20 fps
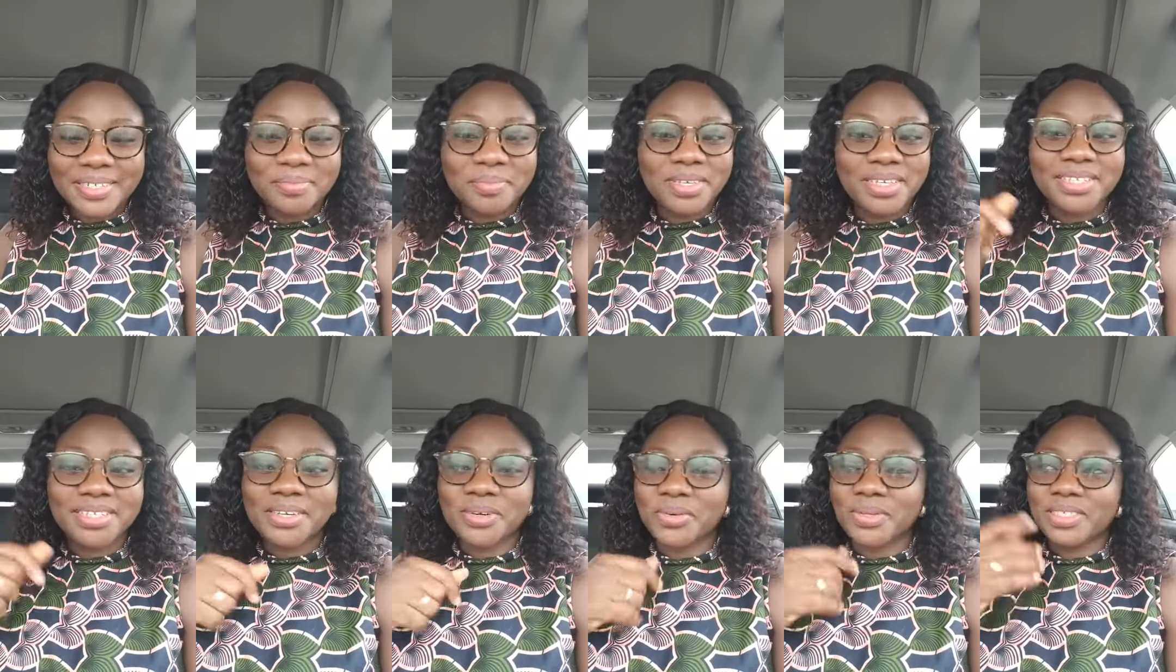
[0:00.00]
I
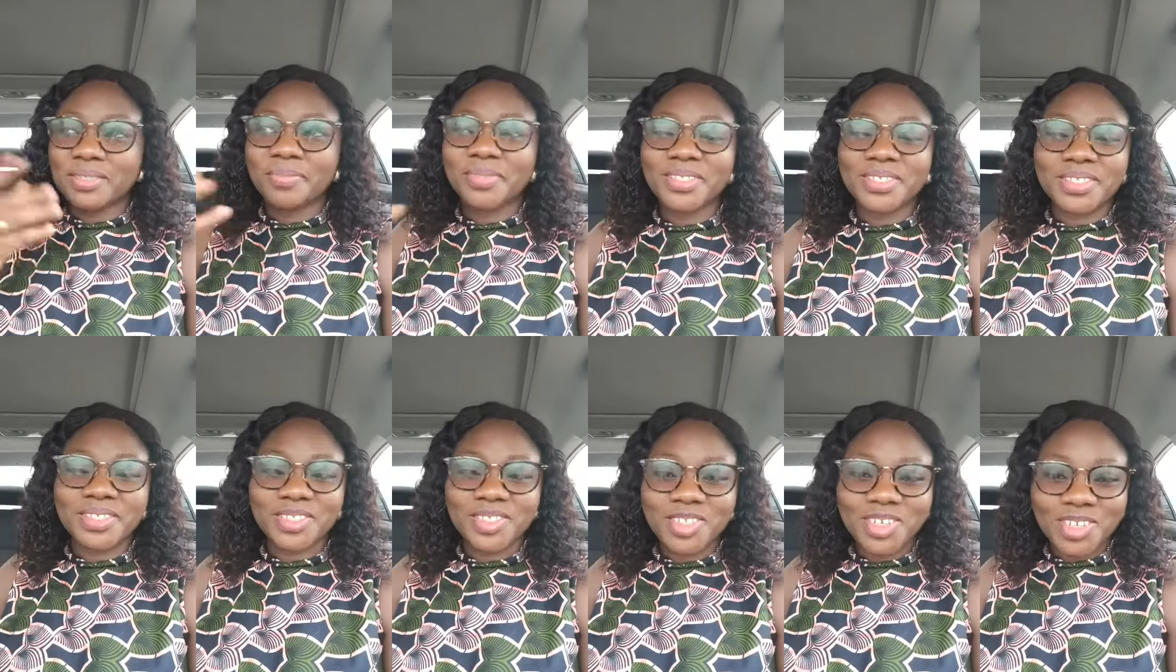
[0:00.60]
mean,
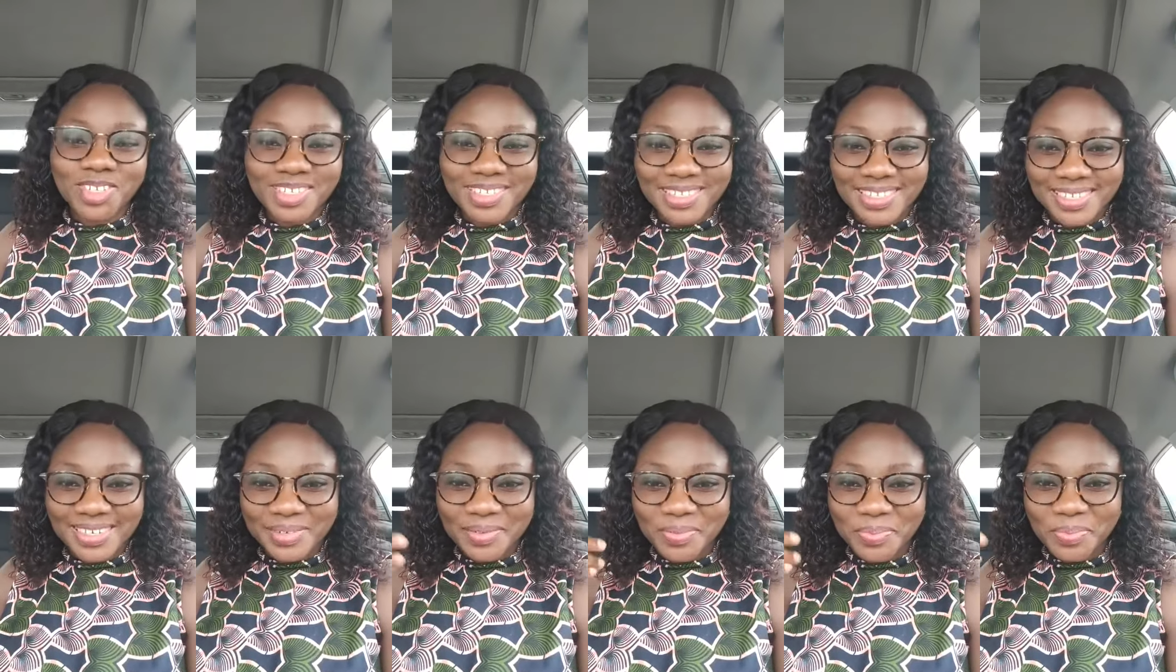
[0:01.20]
Christmas is
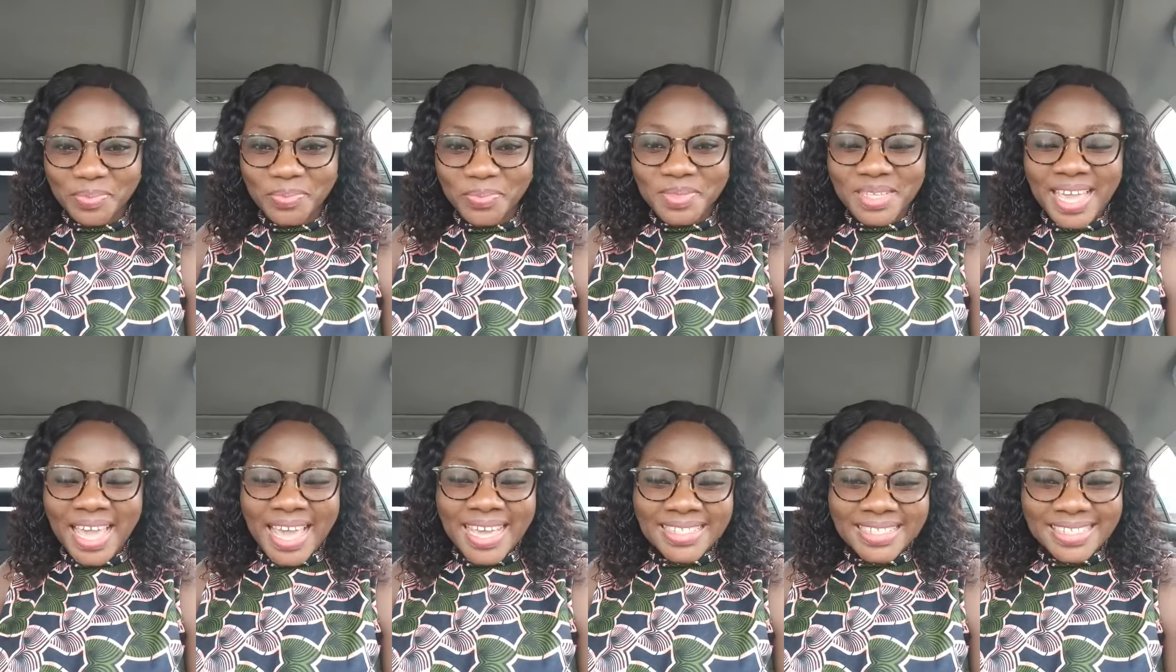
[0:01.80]
just
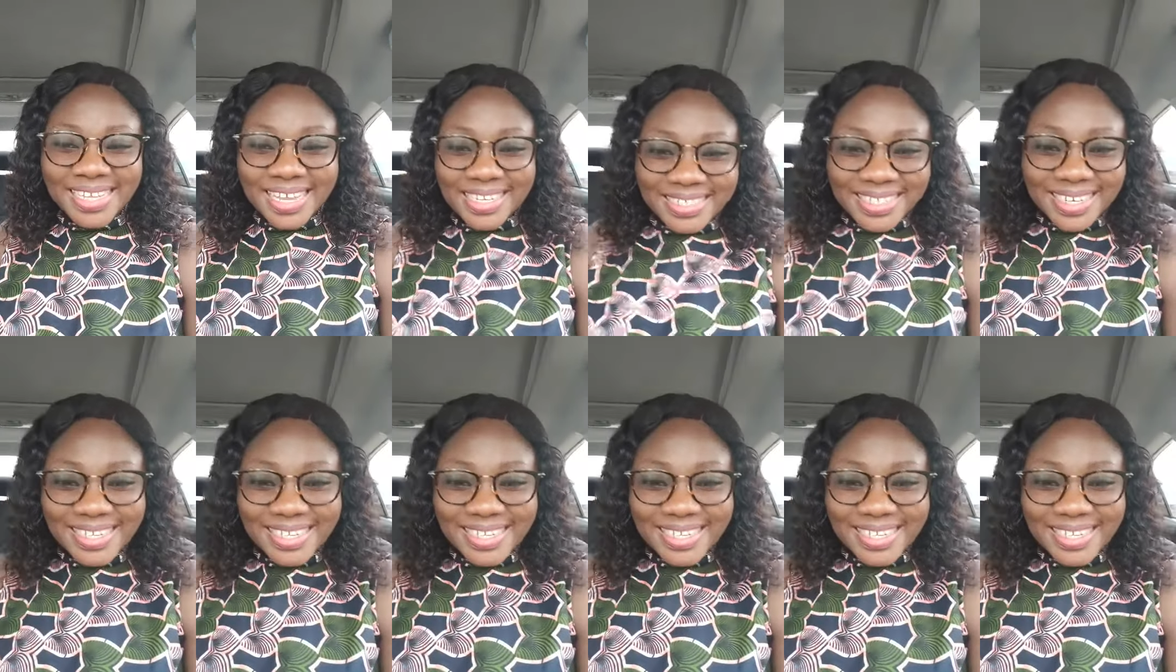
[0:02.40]
10